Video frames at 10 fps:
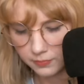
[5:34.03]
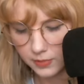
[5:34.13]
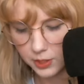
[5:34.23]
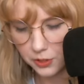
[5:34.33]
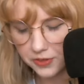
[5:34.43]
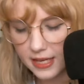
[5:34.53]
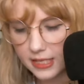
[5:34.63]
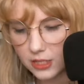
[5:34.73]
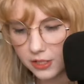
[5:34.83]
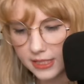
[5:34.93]
So things
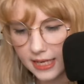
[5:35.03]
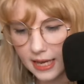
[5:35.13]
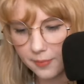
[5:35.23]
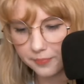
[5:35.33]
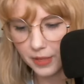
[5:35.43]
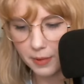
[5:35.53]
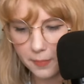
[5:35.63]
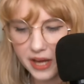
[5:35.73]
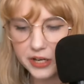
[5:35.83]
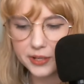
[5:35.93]
start to get a bit
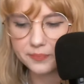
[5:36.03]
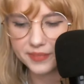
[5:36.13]
better.